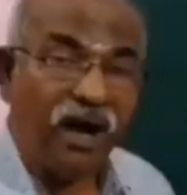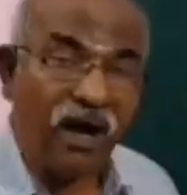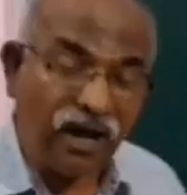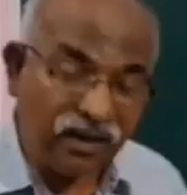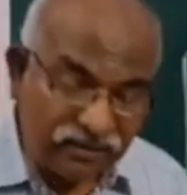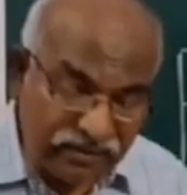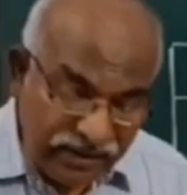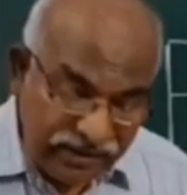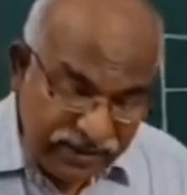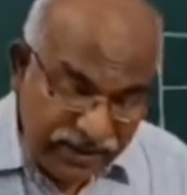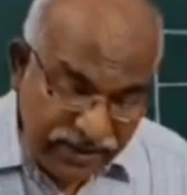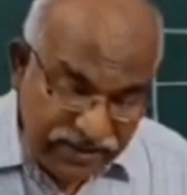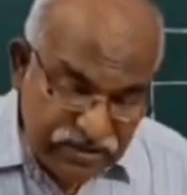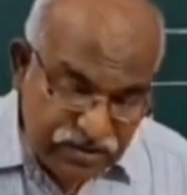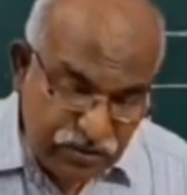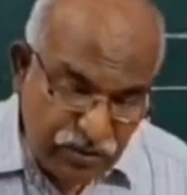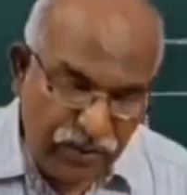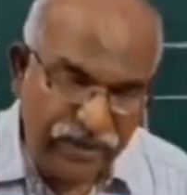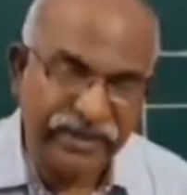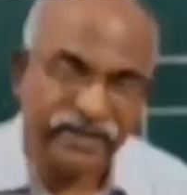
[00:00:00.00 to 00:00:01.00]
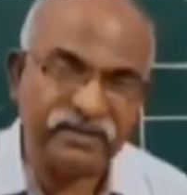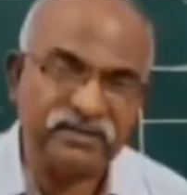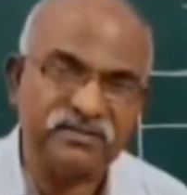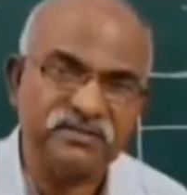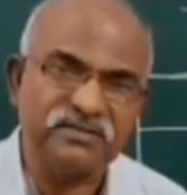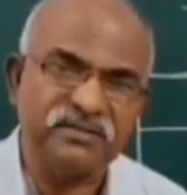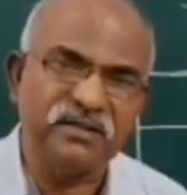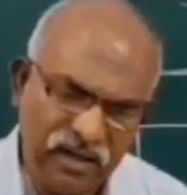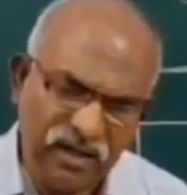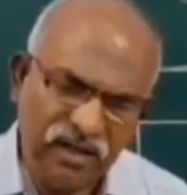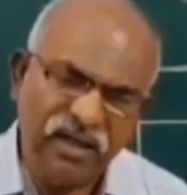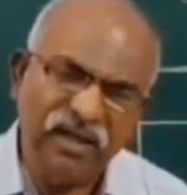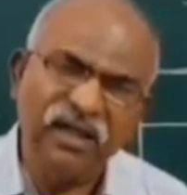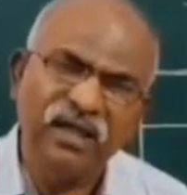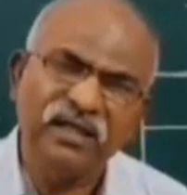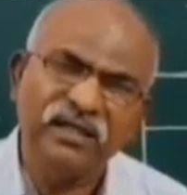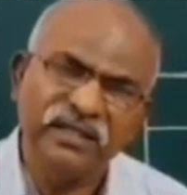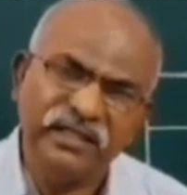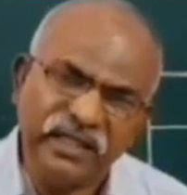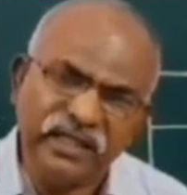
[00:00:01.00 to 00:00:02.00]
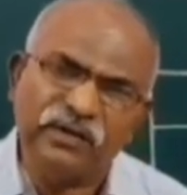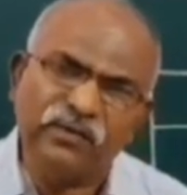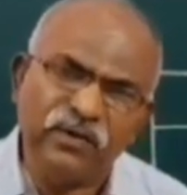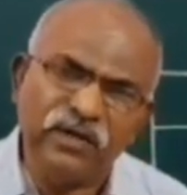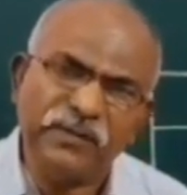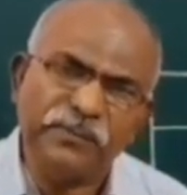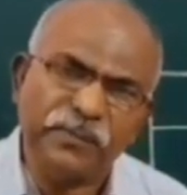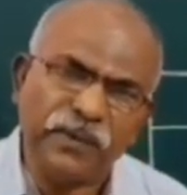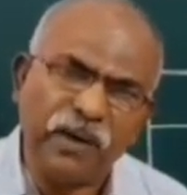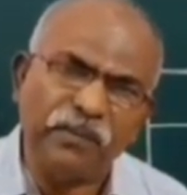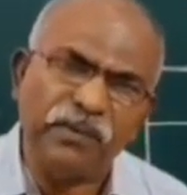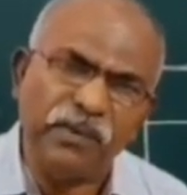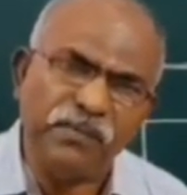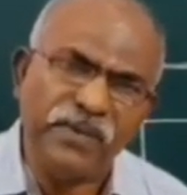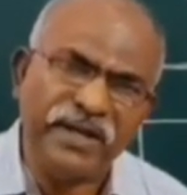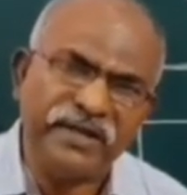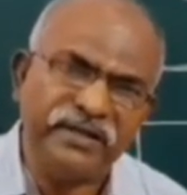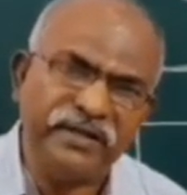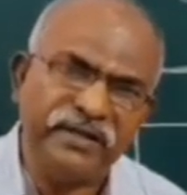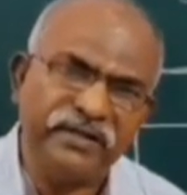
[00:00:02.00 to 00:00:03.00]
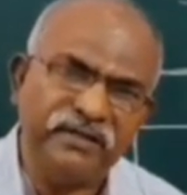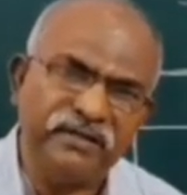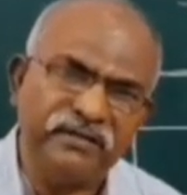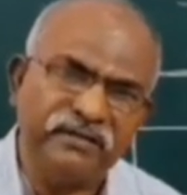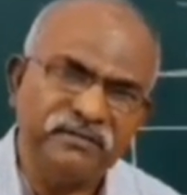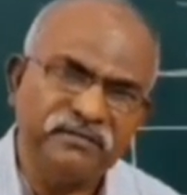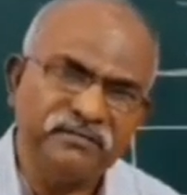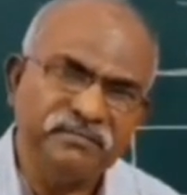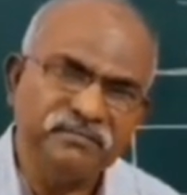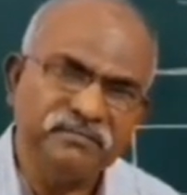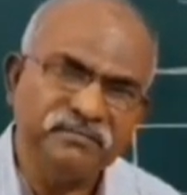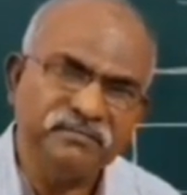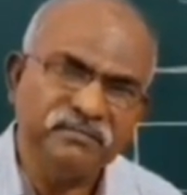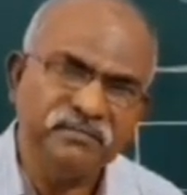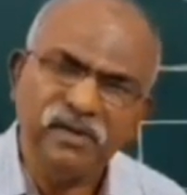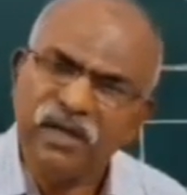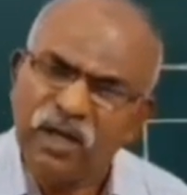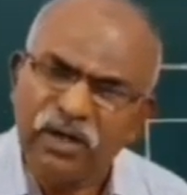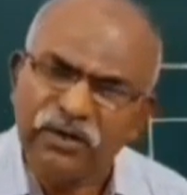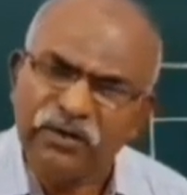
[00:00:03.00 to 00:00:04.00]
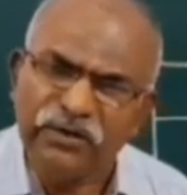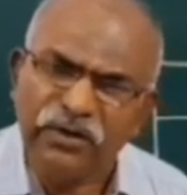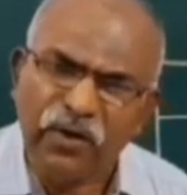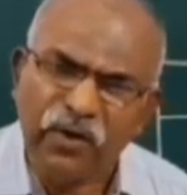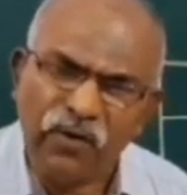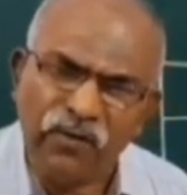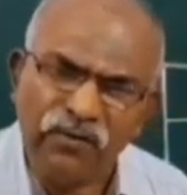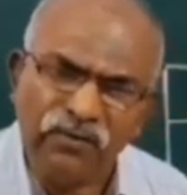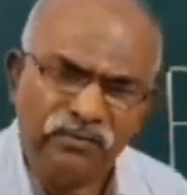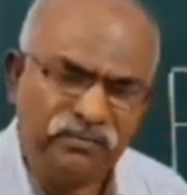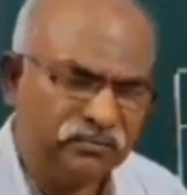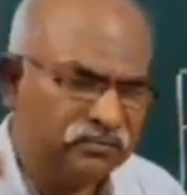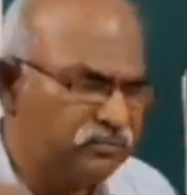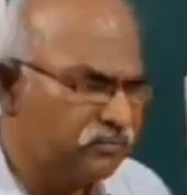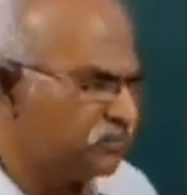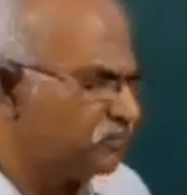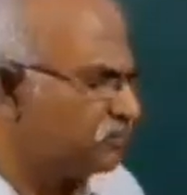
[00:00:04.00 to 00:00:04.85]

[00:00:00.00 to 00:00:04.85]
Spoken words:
Are the 8 squares equally problematic? No.